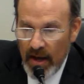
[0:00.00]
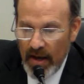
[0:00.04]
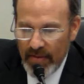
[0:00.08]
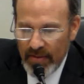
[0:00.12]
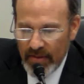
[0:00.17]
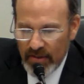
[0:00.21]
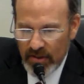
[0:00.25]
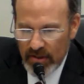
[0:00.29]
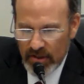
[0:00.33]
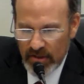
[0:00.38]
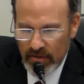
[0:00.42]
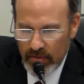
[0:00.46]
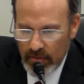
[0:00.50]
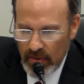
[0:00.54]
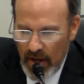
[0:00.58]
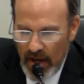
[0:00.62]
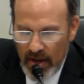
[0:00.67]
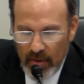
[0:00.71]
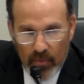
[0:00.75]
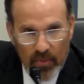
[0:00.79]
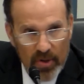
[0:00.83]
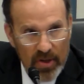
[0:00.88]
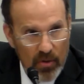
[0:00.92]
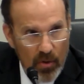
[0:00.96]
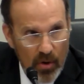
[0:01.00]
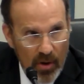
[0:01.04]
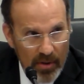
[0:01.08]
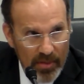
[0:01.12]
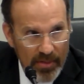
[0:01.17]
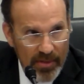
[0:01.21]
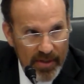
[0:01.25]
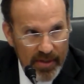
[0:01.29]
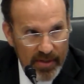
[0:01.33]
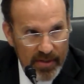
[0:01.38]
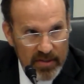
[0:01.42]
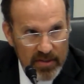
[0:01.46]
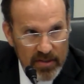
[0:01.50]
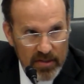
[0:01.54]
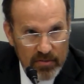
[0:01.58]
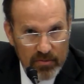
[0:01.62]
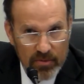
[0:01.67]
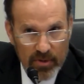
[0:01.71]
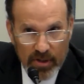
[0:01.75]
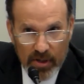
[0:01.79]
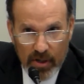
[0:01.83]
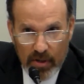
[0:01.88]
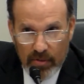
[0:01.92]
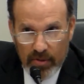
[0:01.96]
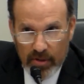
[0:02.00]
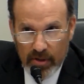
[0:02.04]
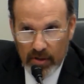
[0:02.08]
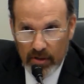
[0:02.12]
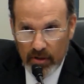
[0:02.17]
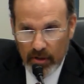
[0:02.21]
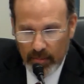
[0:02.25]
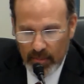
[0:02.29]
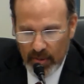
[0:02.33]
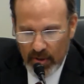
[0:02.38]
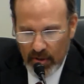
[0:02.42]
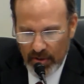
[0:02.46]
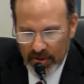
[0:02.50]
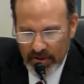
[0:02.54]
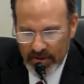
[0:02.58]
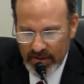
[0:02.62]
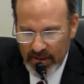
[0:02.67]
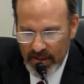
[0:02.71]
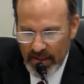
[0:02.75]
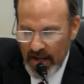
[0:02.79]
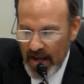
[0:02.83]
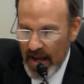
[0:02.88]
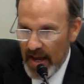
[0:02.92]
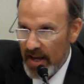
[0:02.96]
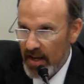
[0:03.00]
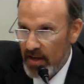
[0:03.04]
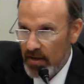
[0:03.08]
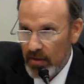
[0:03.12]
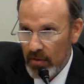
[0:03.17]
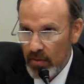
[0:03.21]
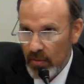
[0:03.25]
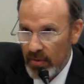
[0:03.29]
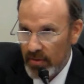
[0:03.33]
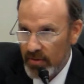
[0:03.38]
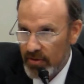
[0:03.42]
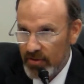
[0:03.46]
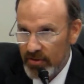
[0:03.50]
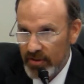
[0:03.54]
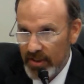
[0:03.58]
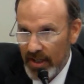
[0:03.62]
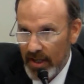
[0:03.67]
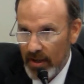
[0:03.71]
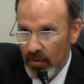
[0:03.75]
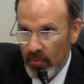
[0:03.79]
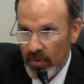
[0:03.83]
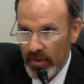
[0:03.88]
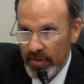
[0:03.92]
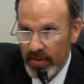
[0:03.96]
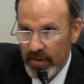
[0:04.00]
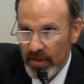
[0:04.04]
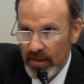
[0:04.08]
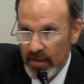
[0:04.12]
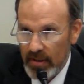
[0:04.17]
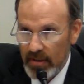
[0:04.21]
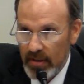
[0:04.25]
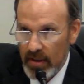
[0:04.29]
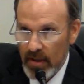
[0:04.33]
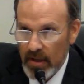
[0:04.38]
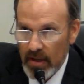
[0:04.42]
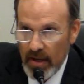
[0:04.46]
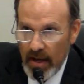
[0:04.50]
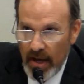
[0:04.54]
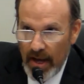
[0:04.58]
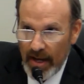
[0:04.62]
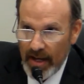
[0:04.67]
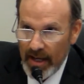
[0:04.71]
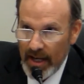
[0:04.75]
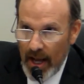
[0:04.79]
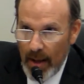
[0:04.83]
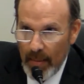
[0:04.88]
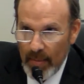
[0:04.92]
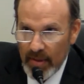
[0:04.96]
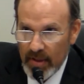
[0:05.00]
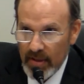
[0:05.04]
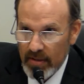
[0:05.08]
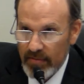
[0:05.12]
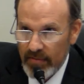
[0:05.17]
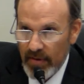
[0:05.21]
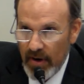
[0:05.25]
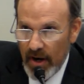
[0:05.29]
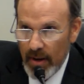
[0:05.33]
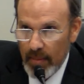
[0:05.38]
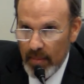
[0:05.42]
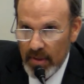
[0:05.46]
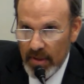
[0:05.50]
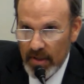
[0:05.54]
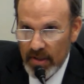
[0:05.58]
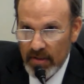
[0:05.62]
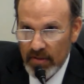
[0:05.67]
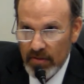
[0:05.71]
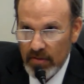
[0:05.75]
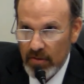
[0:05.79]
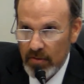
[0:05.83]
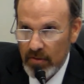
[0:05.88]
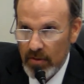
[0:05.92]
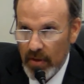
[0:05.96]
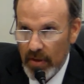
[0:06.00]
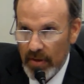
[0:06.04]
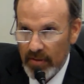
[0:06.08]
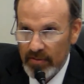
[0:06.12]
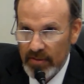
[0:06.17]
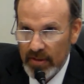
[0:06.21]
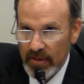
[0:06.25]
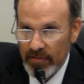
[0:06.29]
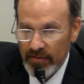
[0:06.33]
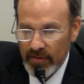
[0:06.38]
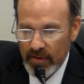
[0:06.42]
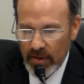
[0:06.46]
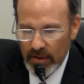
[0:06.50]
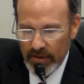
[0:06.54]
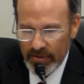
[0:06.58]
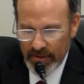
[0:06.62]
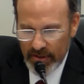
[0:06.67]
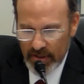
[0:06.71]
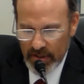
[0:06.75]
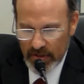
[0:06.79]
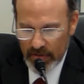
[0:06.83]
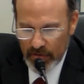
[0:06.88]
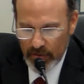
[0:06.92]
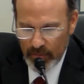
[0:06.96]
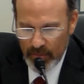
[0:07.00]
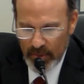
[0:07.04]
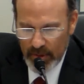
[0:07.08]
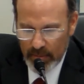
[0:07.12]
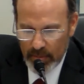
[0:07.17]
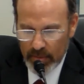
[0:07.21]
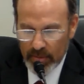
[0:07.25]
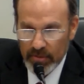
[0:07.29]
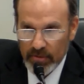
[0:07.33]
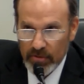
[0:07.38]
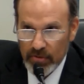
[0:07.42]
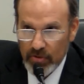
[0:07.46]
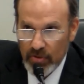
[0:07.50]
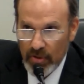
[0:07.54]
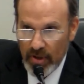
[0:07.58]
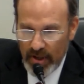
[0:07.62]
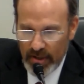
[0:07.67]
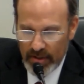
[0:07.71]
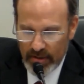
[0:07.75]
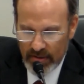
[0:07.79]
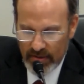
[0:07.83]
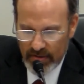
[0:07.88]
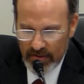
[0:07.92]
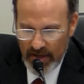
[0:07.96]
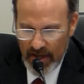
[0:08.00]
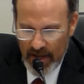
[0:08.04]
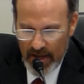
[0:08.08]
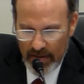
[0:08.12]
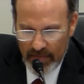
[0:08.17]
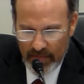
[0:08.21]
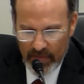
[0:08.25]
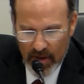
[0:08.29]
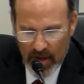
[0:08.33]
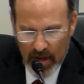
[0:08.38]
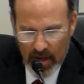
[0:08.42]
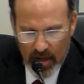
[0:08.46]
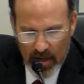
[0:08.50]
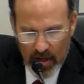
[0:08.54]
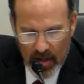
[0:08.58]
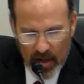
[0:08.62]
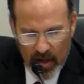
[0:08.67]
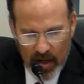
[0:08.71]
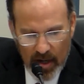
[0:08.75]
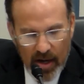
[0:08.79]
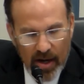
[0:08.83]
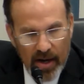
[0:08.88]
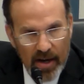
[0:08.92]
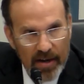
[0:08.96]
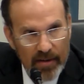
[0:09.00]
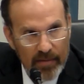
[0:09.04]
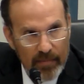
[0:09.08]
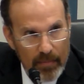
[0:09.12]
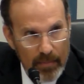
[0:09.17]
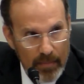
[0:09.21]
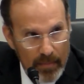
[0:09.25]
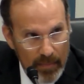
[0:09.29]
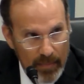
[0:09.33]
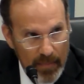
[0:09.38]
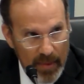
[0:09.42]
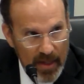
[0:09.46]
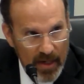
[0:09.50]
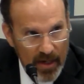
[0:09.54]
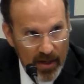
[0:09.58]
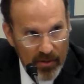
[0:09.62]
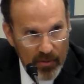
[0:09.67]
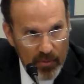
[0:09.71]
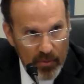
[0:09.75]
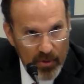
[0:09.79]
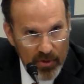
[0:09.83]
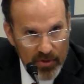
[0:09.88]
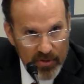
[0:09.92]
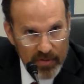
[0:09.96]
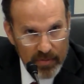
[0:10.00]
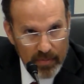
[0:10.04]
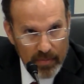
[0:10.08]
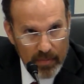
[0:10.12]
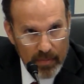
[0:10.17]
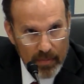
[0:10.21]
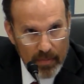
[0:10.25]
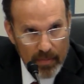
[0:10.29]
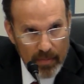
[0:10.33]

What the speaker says: And we all think this is really critical because today, and you understand what the economic environment is, you know how difficult it is for people trying to save. In other words,